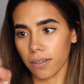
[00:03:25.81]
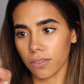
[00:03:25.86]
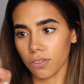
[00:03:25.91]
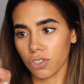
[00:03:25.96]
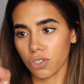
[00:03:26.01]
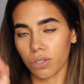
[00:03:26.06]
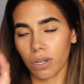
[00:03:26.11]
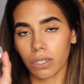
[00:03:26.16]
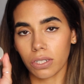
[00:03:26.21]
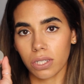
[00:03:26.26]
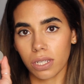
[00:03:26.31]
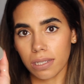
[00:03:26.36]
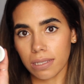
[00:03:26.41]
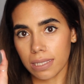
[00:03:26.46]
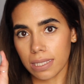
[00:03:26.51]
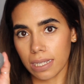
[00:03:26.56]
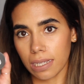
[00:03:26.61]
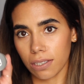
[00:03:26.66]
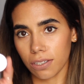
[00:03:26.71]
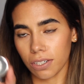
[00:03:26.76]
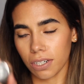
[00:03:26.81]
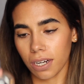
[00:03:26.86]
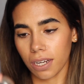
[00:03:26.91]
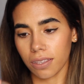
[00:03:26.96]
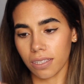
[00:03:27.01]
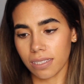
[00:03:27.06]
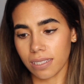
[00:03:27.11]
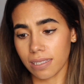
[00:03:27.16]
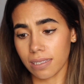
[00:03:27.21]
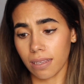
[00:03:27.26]
Stretch Concealer,
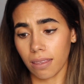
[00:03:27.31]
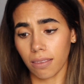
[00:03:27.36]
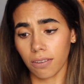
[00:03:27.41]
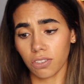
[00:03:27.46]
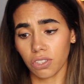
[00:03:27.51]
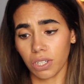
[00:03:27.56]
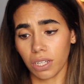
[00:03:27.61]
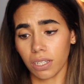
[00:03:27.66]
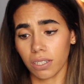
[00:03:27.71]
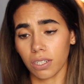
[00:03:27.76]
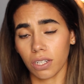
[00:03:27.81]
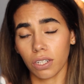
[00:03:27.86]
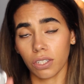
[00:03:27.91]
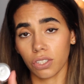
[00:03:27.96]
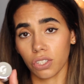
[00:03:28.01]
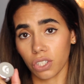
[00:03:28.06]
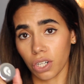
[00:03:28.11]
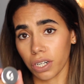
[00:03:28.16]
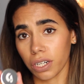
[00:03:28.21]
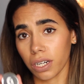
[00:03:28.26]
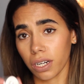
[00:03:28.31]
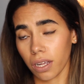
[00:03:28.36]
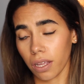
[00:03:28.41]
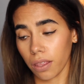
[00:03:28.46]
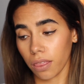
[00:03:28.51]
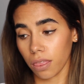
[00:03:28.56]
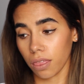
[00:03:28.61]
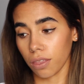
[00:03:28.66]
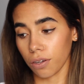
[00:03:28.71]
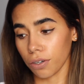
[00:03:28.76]
and this is in the shade Dark
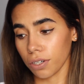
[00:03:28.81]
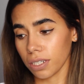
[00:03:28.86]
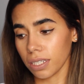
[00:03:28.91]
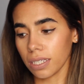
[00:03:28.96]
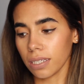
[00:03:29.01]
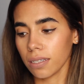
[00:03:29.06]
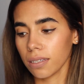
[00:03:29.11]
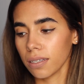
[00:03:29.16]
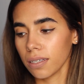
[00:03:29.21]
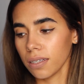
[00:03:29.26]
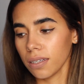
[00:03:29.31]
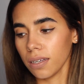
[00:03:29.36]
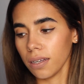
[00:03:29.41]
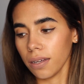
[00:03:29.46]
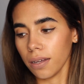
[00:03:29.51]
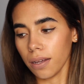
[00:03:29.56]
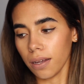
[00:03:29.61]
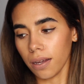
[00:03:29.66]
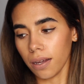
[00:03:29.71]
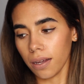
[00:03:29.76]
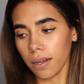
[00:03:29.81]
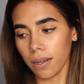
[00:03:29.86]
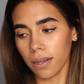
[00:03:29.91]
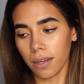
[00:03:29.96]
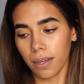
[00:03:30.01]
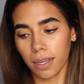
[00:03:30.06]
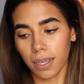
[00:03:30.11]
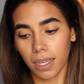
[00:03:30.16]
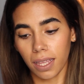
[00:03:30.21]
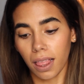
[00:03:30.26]
30.
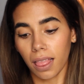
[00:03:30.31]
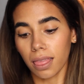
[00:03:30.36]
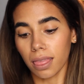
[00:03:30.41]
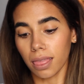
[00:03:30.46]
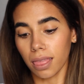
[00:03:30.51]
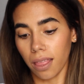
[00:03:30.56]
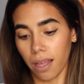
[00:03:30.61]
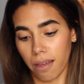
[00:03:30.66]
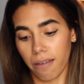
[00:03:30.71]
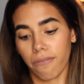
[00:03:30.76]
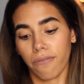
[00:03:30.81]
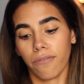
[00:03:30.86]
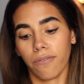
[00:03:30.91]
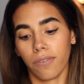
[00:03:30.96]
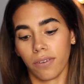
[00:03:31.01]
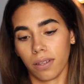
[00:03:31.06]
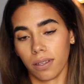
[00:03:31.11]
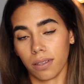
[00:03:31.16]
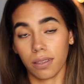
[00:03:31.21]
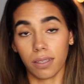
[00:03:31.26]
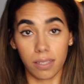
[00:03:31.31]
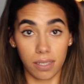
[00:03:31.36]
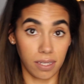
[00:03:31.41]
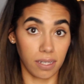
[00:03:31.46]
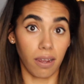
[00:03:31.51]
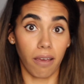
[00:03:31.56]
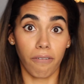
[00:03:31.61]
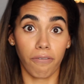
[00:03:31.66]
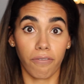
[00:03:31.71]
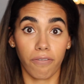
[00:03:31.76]
I love this
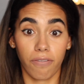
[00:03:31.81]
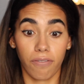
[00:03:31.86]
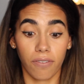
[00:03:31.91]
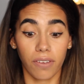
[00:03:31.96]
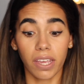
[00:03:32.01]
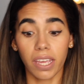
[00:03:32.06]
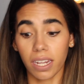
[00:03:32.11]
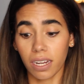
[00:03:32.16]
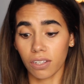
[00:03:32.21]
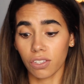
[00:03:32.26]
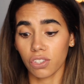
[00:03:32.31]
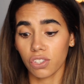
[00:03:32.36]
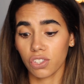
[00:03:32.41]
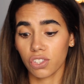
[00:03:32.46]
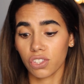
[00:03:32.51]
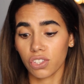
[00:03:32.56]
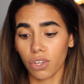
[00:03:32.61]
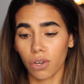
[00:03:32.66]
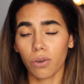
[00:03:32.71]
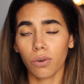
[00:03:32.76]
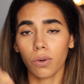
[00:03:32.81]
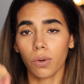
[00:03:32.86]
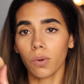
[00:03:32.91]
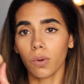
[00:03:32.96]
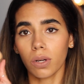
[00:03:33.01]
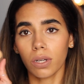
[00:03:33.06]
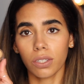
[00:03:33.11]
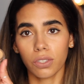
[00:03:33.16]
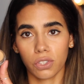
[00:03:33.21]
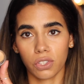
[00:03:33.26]
stuff. It is
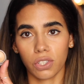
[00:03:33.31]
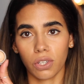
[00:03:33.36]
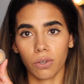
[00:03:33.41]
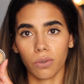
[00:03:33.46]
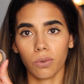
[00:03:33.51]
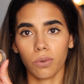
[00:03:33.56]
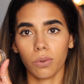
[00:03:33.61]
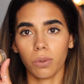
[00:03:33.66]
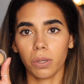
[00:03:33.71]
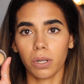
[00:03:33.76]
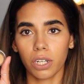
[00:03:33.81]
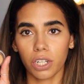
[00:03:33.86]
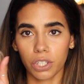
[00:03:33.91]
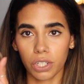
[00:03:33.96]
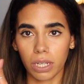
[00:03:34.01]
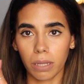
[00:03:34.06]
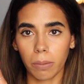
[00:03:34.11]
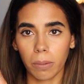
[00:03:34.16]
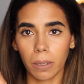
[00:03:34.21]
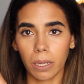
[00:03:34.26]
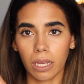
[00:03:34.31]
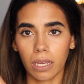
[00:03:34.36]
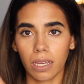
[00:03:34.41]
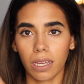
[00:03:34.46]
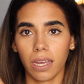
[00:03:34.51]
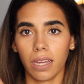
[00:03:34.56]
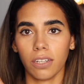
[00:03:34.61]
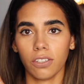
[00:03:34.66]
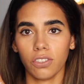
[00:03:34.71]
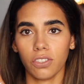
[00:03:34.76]
so
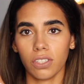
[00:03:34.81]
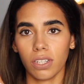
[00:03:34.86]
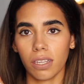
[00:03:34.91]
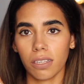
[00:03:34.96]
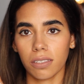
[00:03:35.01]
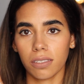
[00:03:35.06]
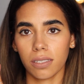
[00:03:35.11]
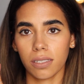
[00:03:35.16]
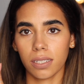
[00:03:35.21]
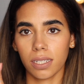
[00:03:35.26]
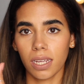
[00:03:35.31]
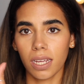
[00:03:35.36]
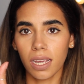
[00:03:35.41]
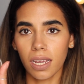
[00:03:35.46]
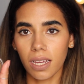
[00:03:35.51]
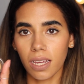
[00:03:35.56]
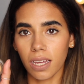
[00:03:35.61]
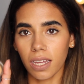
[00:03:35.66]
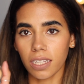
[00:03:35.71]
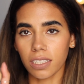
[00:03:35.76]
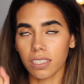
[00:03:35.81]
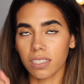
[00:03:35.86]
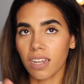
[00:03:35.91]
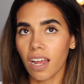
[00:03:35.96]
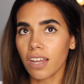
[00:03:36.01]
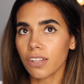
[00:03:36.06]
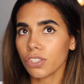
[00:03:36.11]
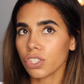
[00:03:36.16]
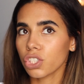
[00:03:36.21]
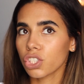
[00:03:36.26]
creamy and just, it's
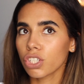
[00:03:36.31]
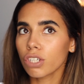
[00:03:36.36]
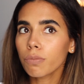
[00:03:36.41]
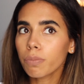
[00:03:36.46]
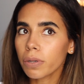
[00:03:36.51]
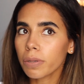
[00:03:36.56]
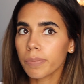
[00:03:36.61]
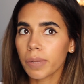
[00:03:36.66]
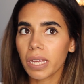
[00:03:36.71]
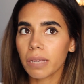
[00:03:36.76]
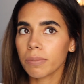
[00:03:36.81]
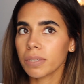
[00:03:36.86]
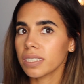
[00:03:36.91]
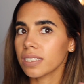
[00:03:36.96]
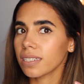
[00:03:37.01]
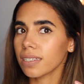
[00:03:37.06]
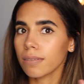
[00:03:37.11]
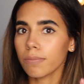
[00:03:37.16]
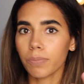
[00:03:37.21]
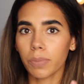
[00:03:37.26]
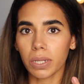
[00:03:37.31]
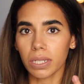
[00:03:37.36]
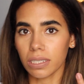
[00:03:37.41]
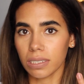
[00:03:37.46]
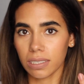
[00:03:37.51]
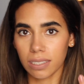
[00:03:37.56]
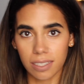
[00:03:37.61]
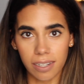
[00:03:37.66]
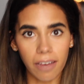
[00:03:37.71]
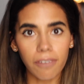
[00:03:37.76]
not super pigmented, but
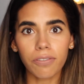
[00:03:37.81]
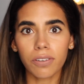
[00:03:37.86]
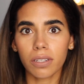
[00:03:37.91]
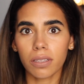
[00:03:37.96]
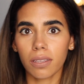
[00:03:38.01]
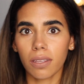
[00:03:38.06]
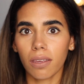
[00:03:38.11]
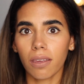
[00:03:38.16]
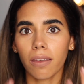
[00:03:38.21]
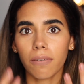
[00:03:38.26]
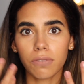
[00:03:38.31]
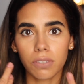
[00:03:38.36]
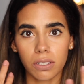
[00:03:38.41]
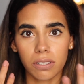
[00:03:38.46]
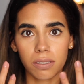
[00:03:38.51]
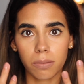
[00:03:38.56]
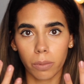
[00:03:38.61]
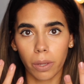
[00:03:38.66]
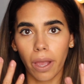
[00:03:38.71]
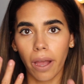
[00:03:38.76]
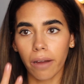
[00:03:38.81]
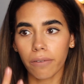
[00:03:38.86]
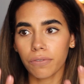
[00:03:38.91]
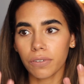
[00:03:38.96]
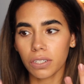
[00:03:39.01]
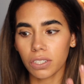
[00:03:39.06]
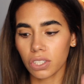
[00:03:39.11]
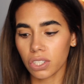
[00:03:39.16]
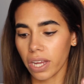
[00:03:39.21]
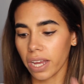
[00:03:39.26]
it definitely gives you some
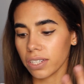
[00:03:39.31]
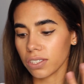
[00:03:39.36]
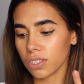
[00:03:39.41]
coverage.